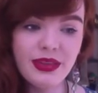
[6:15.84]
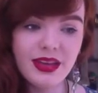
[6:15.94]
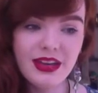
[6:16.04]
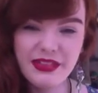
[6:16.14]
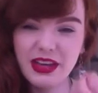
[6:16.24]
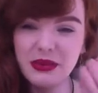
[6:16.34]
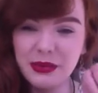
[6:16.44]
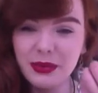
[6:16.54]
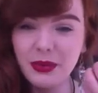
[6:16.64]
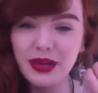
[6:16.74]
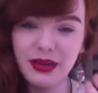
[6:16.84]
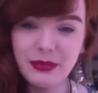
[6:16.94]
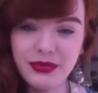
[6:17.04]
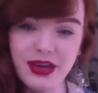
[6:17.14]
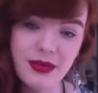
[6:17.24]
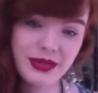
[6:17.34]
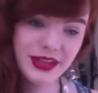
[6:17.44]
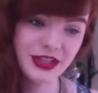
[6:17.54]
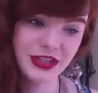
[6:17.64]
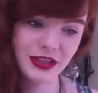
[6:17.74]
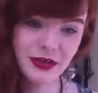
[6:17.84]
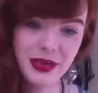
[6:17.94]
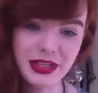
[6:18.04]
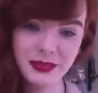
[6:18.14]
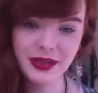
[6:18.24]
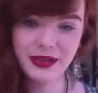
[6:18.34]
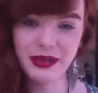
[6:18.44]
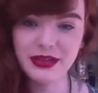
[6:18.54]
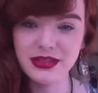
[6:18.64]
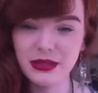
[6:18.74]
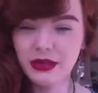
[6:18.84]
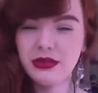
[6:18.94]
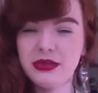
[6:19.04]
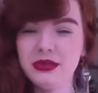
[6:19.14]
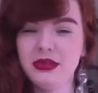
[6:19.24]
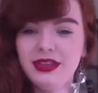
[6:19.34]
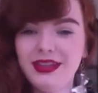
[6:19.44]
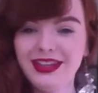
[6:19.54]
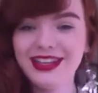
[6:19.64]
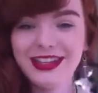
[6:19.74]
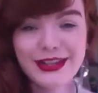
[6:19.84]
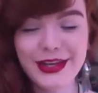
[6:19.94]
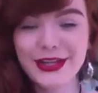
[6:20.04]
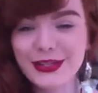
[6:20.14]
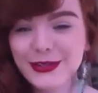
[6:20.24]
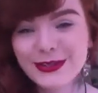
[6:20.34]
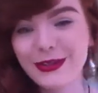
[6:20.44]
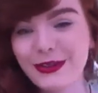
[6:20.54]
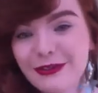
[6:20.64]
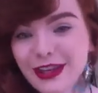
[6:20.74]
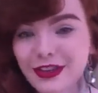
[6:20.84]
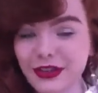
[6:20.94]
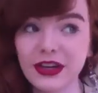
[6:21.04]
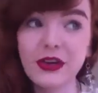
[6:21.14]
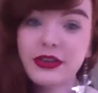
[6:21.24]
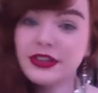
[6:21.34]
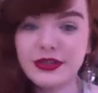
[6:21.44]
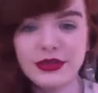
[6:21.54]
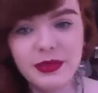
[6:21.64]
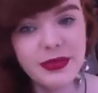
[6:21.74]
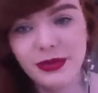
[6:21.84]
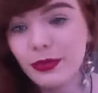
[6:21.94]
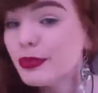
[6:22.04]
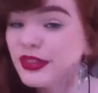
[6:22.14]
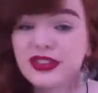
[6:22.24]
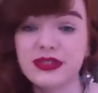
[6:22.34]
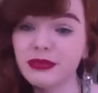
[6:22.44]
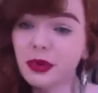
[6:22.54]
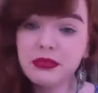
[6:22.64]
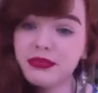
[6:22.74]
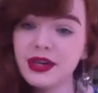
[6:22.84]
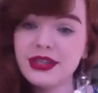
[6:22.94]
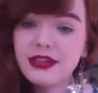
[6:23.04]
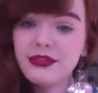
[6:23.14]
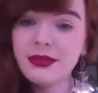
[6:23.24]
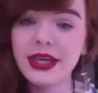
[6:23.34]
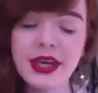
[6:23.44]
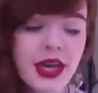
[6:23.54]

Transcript: if they're quite clumped up, then it just kind of makes my eyes look like this. So it's not flattering. I know that it suits some people, but just not personally for me.